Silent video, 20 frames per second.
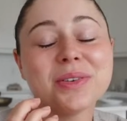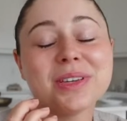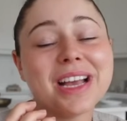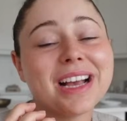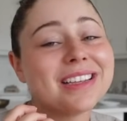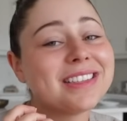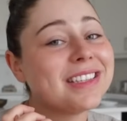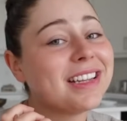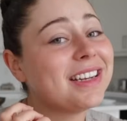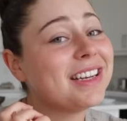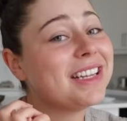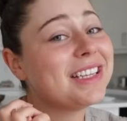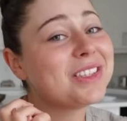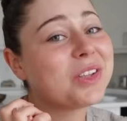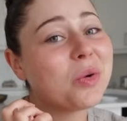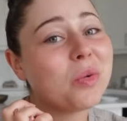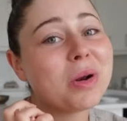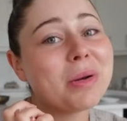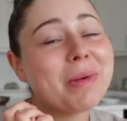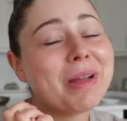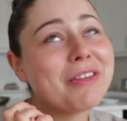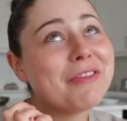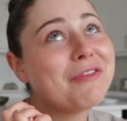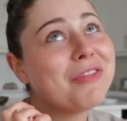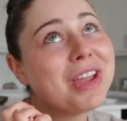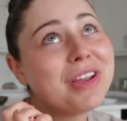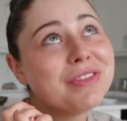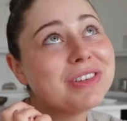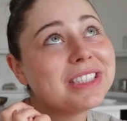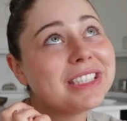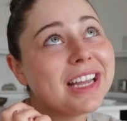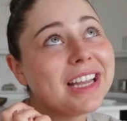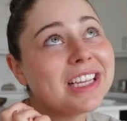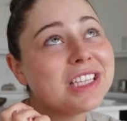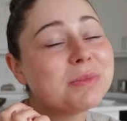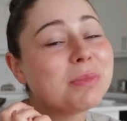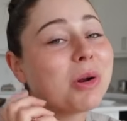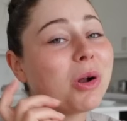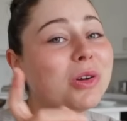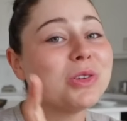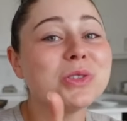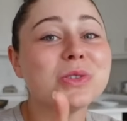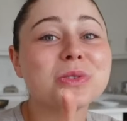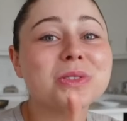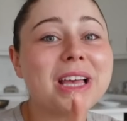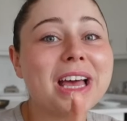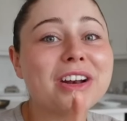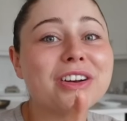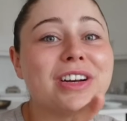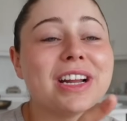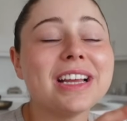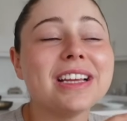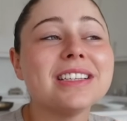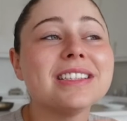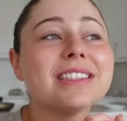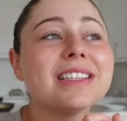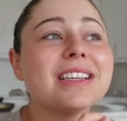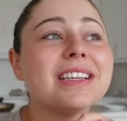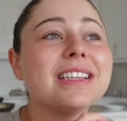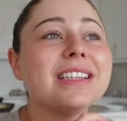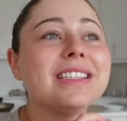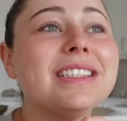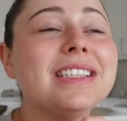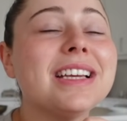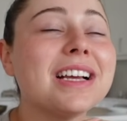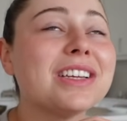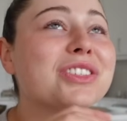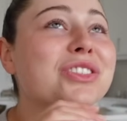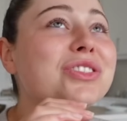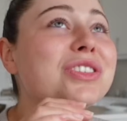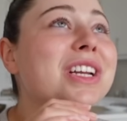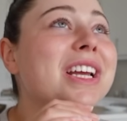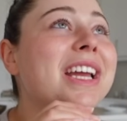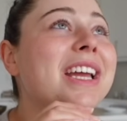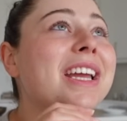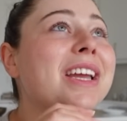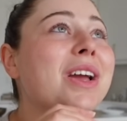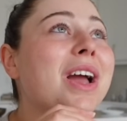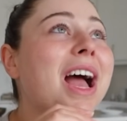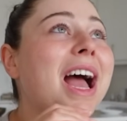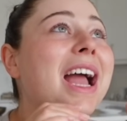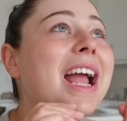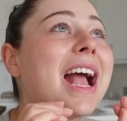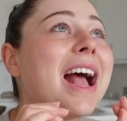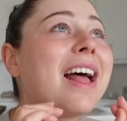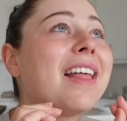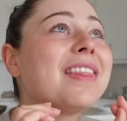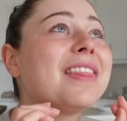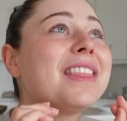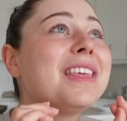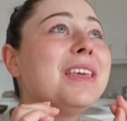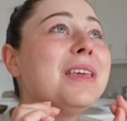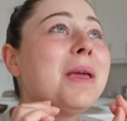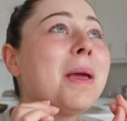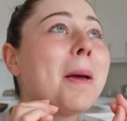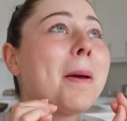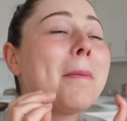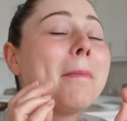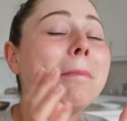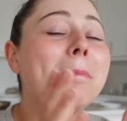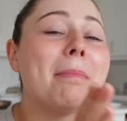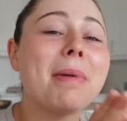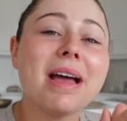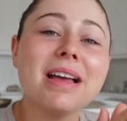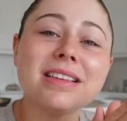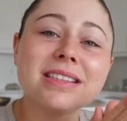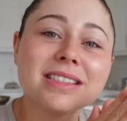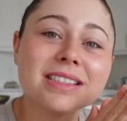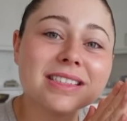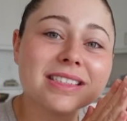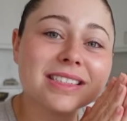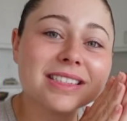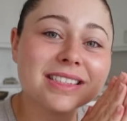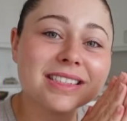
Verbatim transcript: yeah, Sundays are one of my favorite days, but also Saturdays. Yesterday I had the best